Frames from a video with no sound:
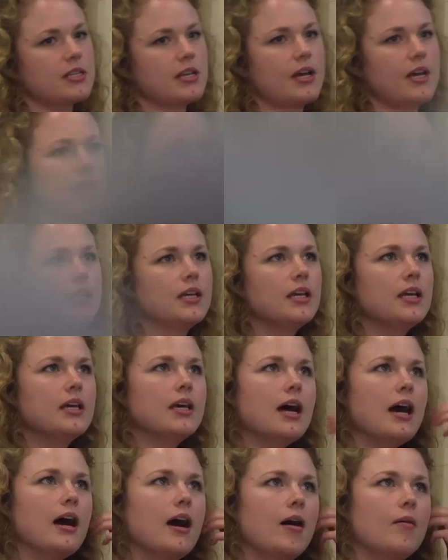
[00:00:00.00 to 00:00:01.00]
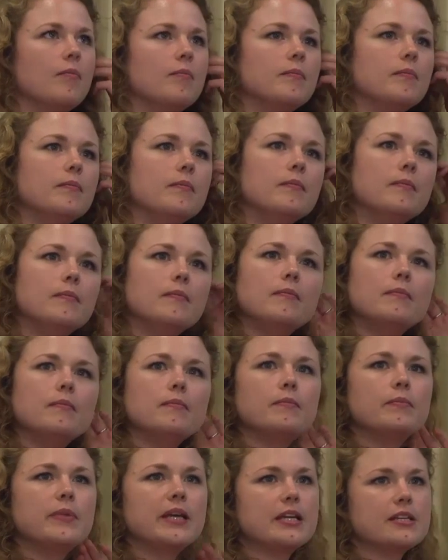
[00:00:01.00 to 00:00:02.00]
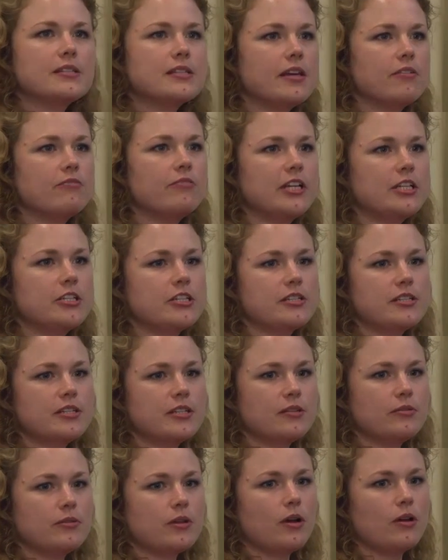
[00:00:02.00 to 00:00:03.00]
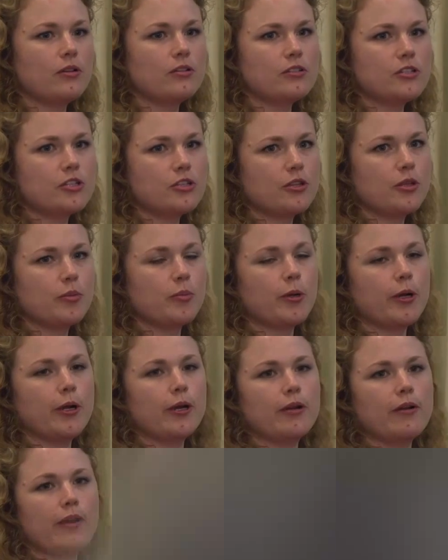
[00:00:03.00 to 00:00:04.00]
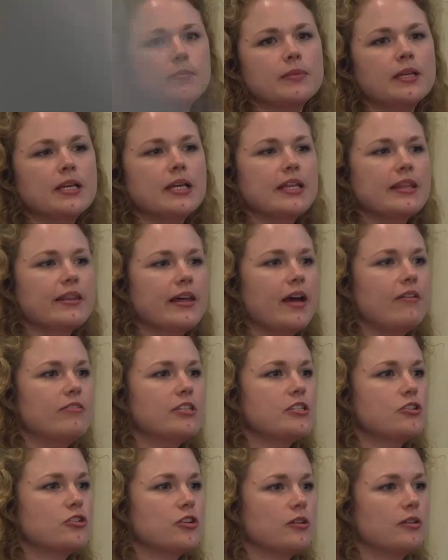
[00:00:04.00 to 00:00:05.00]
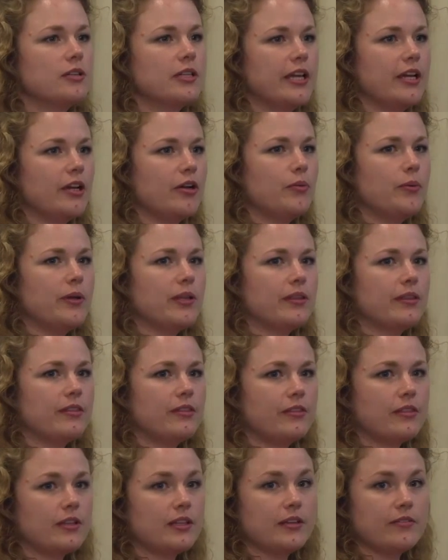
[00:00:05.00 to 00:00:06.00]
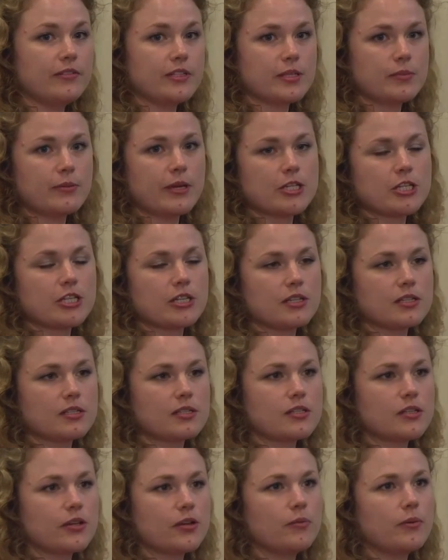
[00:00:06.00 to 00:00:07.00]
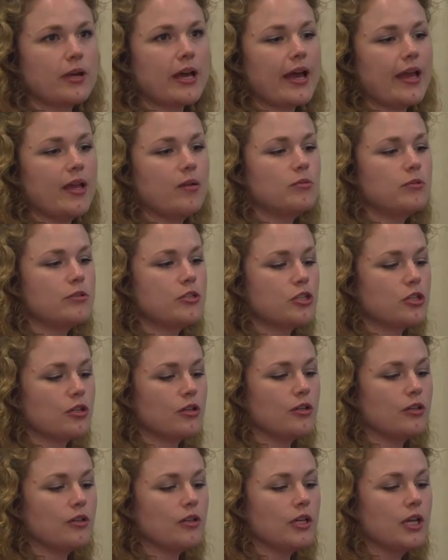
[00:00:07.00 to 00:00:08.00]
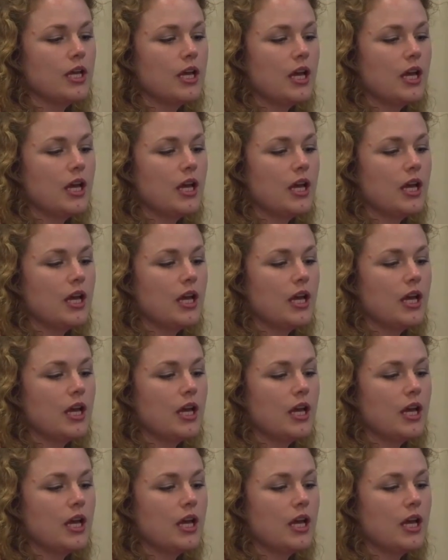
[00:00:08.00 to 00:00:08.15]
are, because they're registered onto the program, they have a strong link with the liver specialist, so we're able to